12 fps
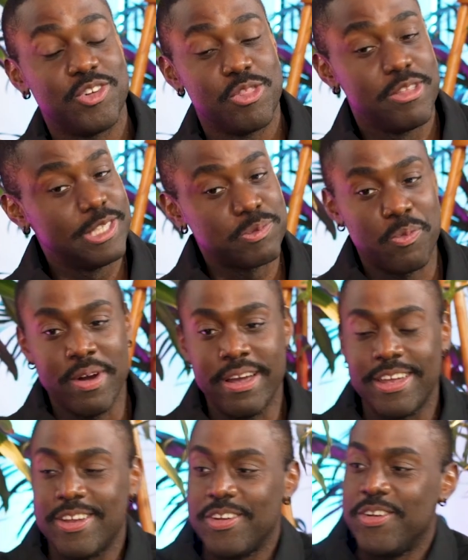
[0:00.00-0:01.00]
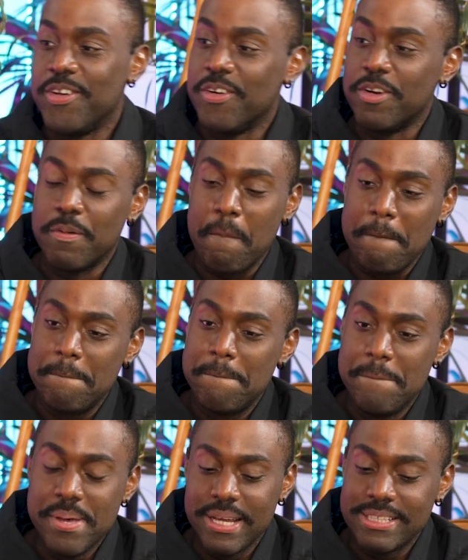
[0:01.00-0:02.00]
So at this point, you're
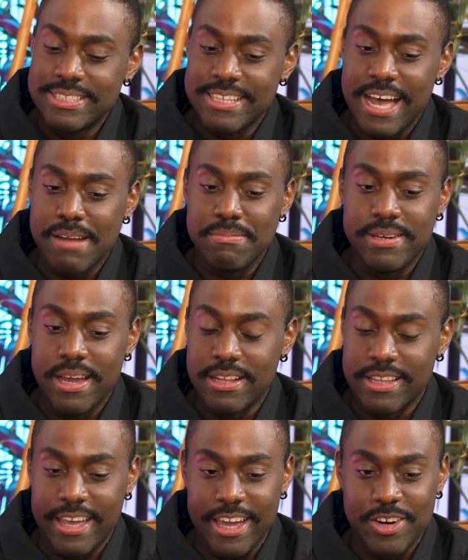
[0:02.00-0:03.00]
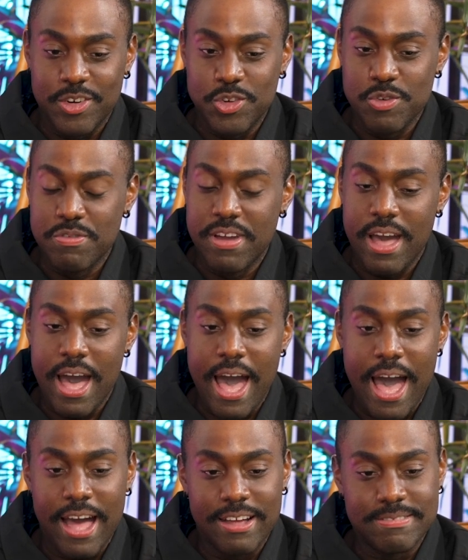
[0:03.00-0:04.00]
big time delegator. You've
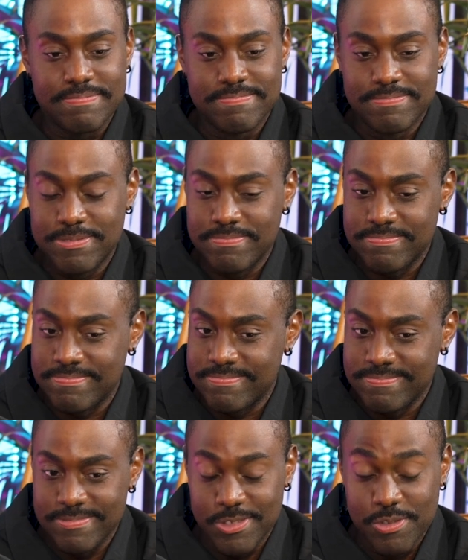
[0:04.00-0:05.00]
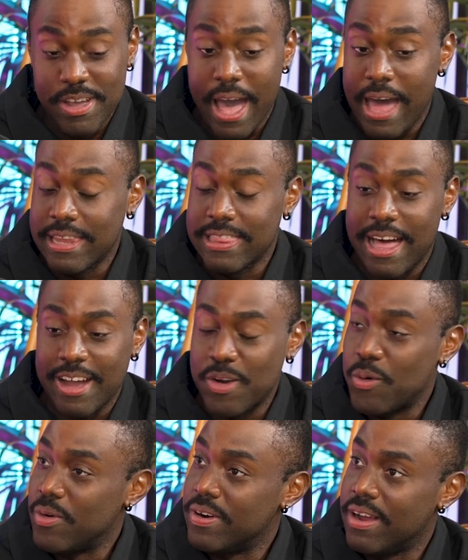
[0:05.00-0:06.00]
got a
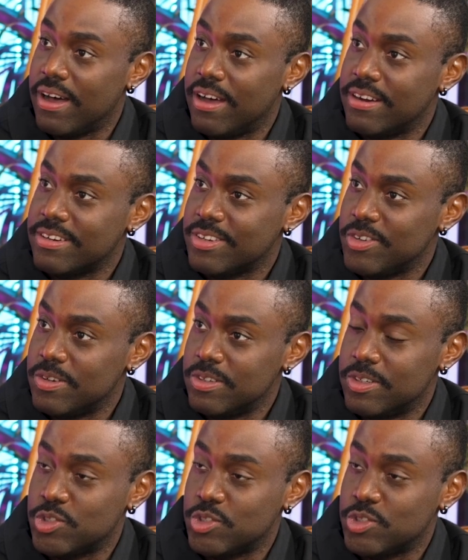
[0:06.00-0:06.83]
lot going on. You're